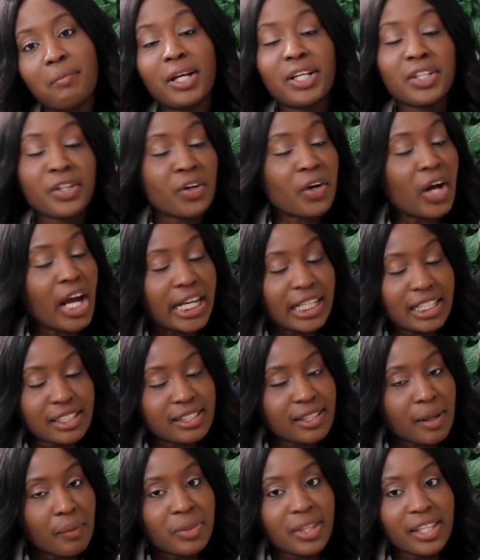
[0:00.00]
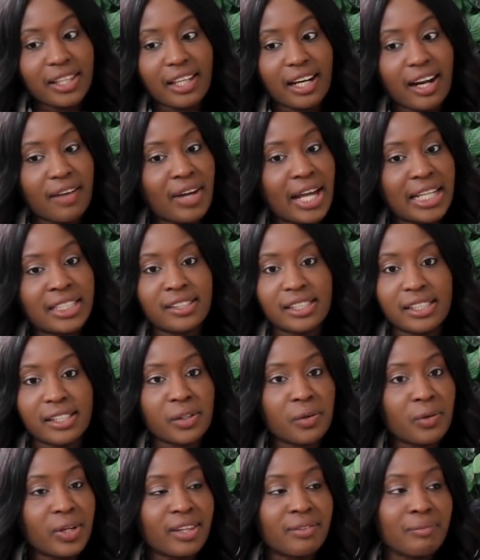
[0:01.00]
But you're right. It's something that I've had to
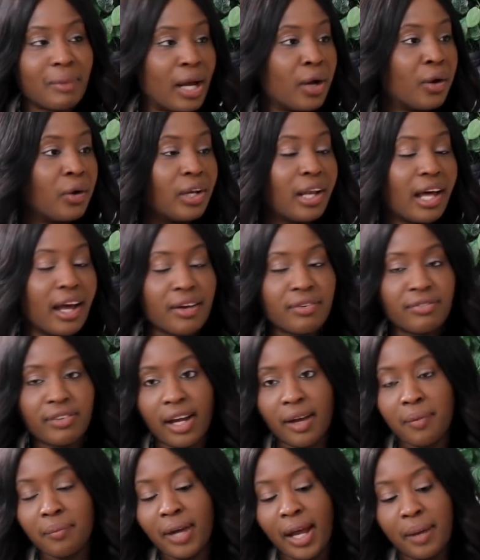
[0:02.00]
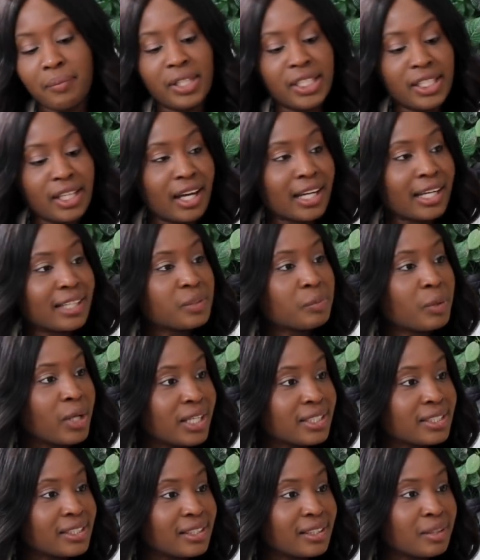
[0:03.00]
deal with my whole life. I'm the youngest
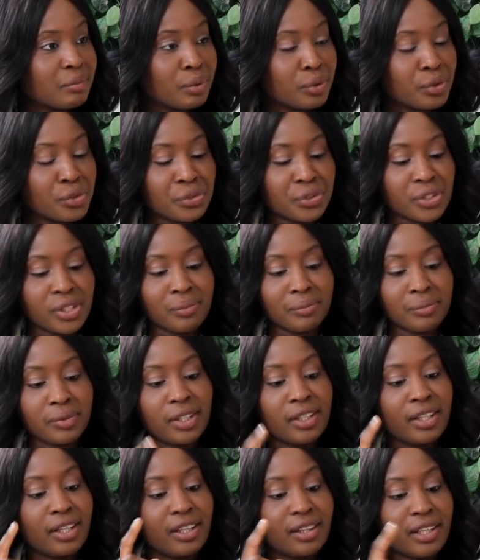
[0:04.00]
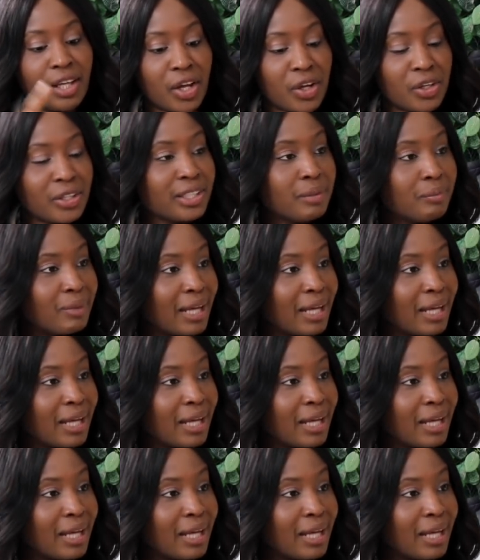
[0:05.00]
person in the boardroom, the only